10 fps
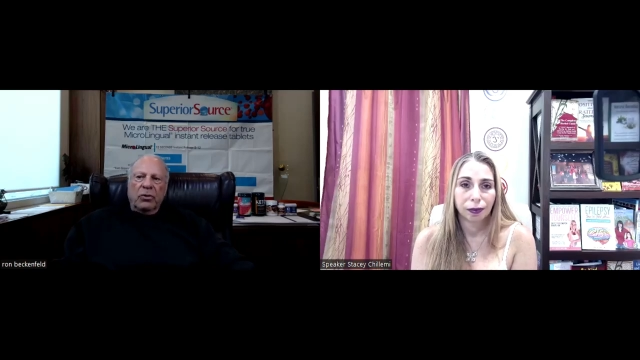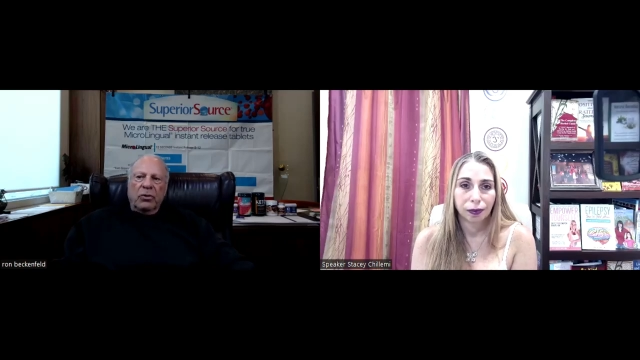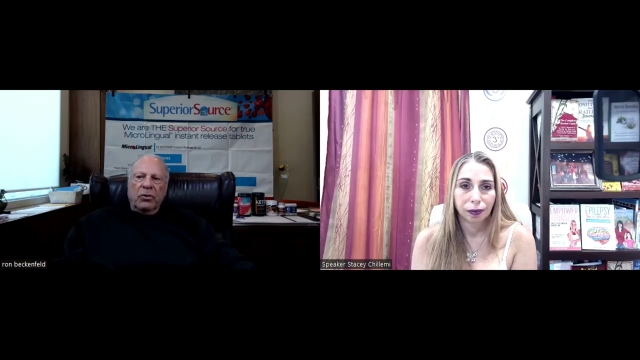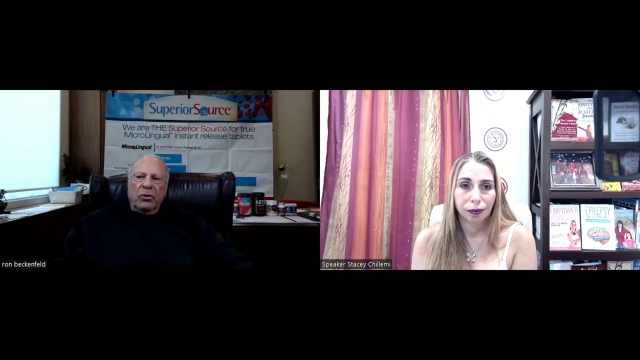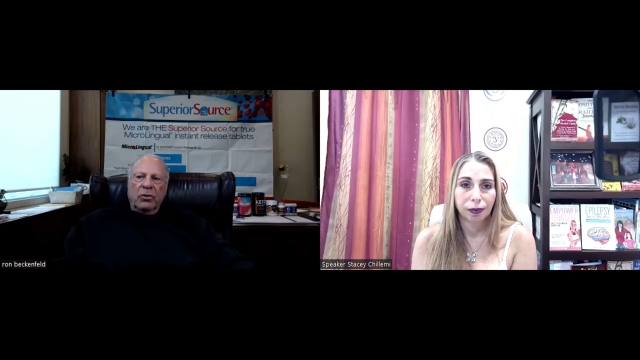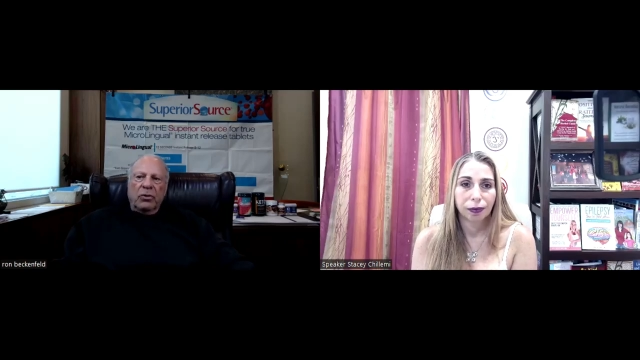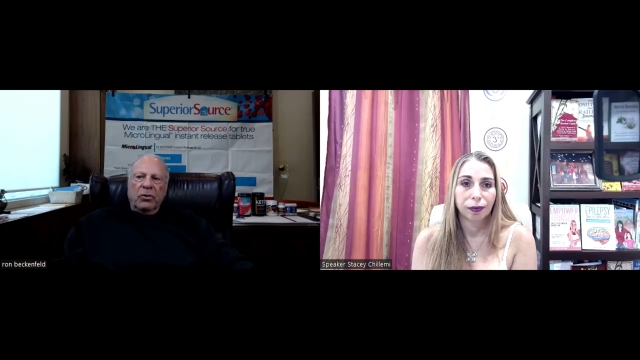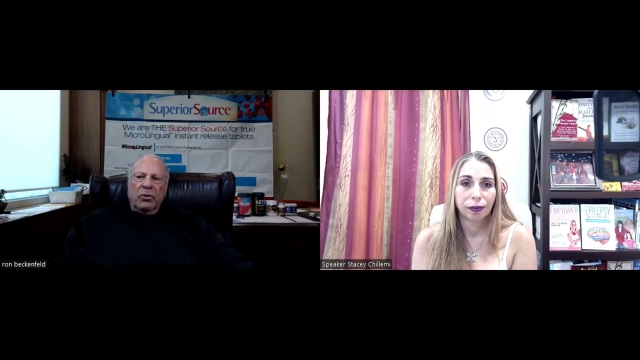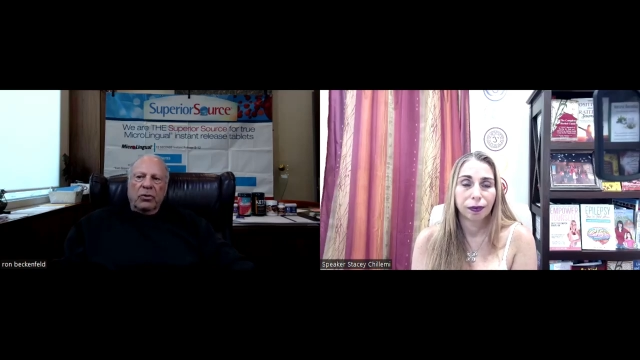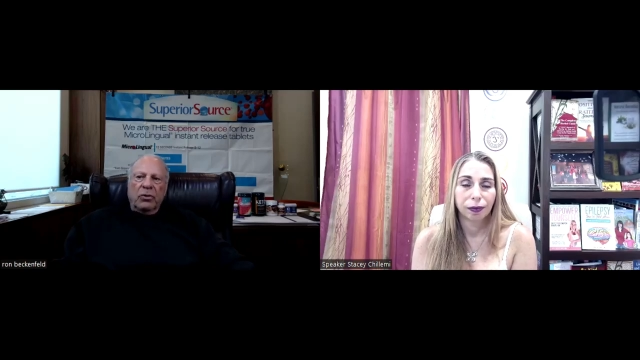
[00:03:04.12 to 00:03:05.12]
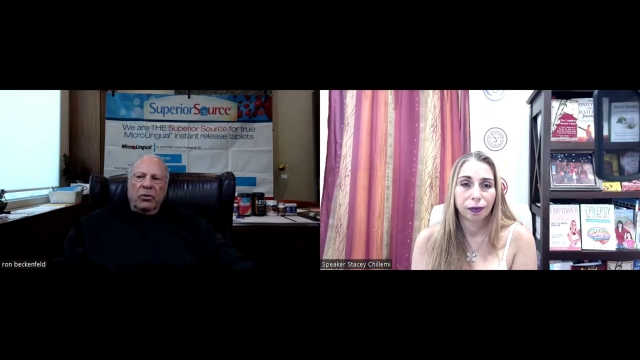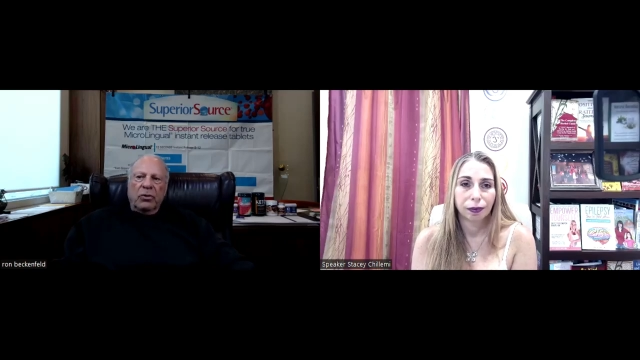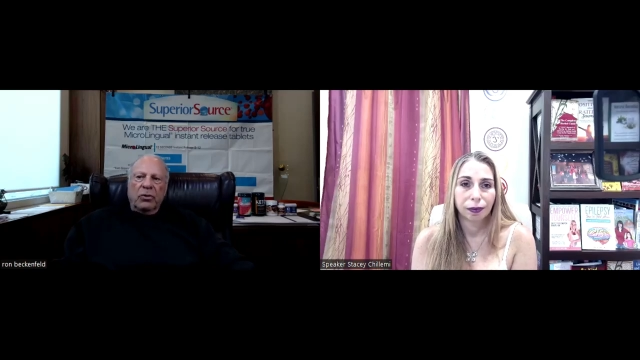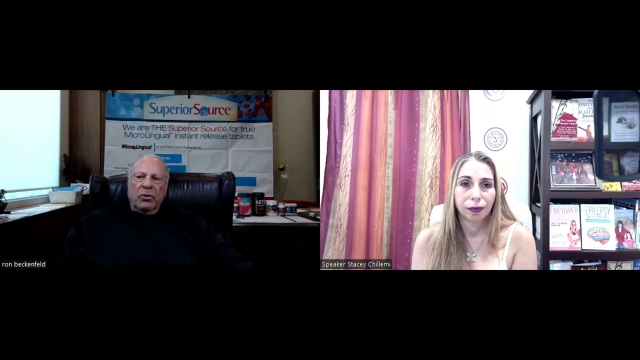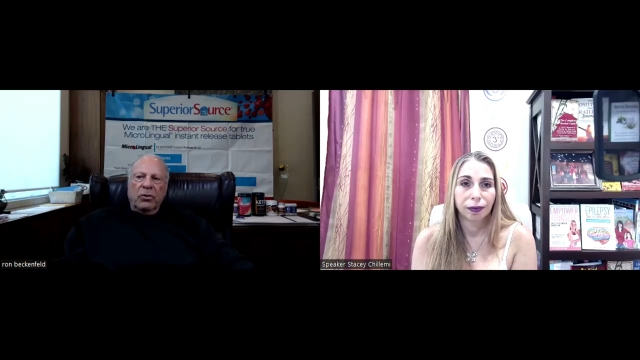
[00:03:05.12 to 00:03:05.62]

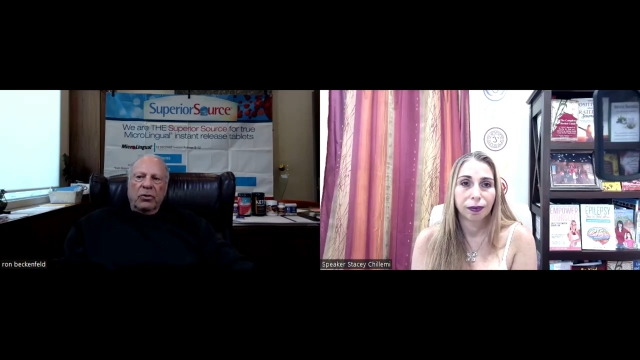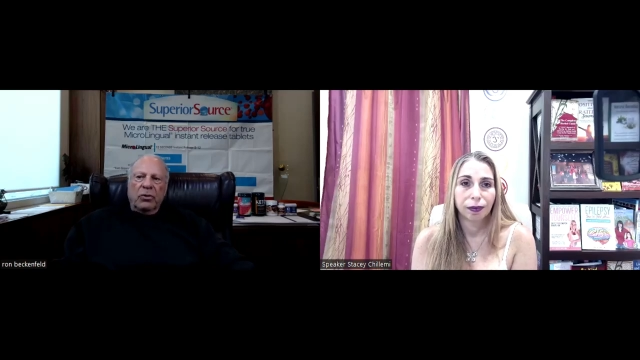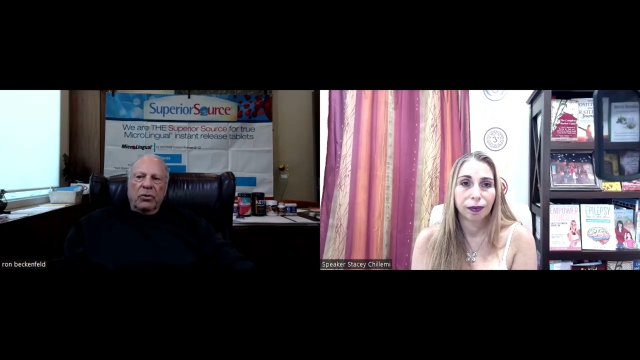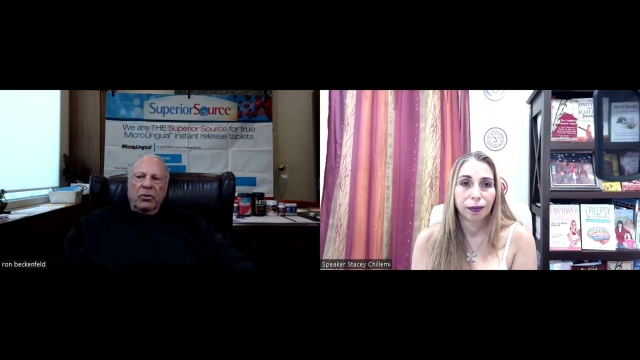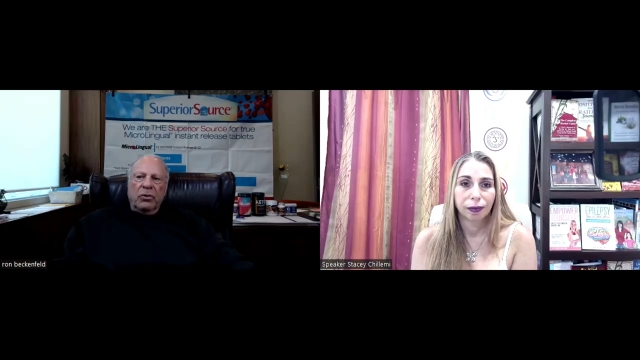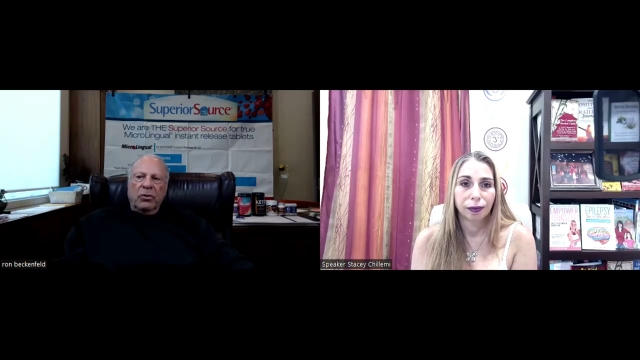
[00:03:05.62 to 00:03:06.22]
(silence)